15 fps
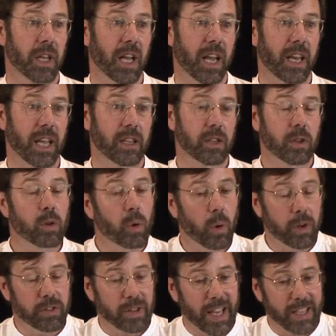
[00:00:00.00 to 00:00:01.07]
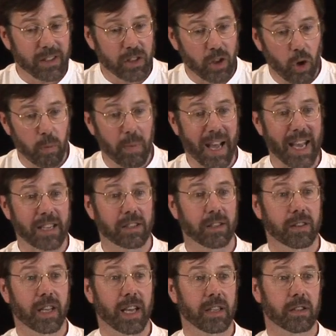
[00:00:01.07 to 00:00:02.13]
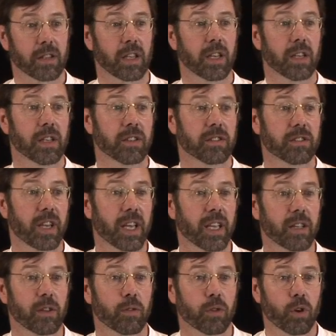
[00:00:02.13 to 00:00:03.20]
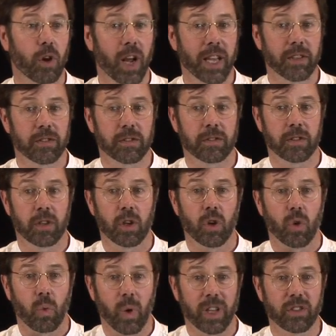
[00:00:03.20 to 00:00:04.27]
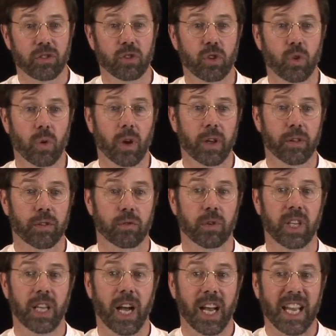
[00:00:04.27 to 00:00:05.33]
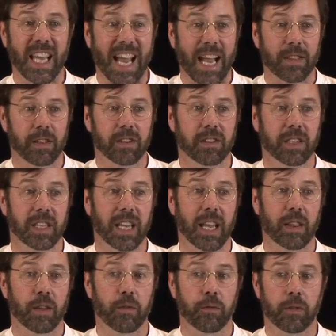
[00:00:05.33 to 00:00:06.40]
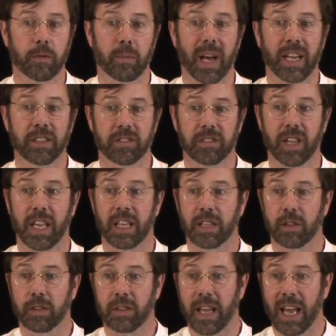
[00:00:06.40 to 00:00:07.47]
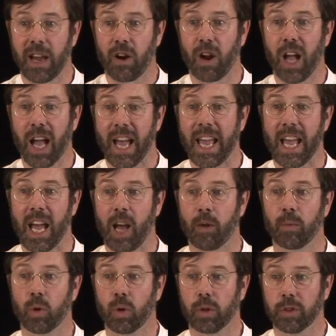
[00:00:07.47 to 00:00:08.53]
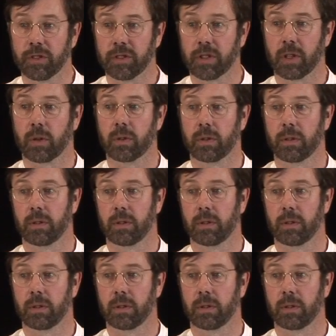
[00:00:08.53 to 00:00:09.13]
and I always like to go back to that saying of Christ's, when 2 or 3 are gathered together for my sake, there I am also.